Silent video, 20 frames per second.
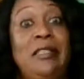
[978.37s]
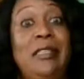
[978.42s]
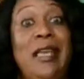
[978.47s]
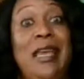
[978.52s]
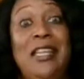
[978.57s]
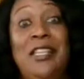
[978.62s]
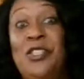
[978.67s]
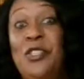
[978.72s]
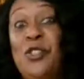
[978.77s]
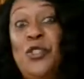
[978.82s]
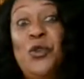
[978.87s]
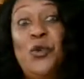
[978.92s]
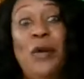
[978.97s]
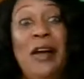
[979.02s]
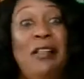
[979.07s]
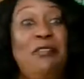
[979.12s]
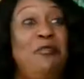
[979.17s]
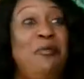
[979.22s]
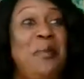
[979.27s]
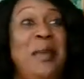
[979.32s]
10 to
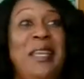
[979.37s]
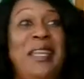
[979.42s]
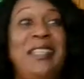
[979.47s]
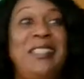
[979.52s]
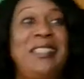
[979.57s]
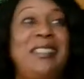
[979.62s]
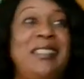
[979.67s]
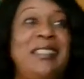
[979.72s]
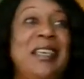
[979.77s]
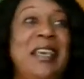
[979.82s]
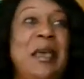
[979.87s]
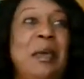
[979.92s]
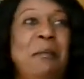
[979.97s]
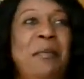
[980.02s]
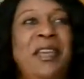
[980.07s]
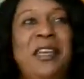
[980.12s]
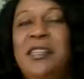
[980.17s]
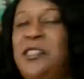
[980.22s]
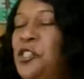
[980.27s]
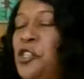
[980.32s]
12 minutes.
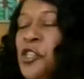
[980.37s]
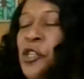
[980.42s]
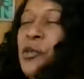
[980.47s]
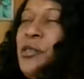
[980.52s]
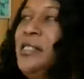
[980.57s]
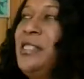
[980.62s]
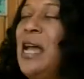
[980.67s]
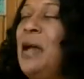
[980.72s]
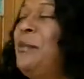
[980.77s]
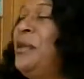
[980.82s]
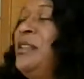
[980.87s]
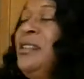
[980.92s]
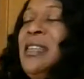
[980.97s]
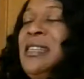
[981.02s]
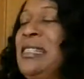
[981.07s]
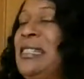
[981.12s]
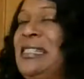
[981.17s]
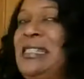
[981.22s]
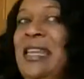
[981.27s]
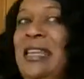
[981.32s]
Because, you know, salmon
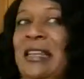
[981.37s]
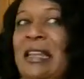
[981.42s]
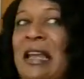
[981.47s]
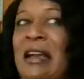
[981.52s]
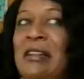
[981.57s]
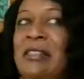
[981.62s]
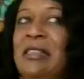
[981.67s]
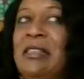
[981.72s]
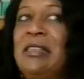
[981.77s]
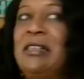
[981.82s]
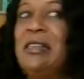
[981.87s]
doesn't take long to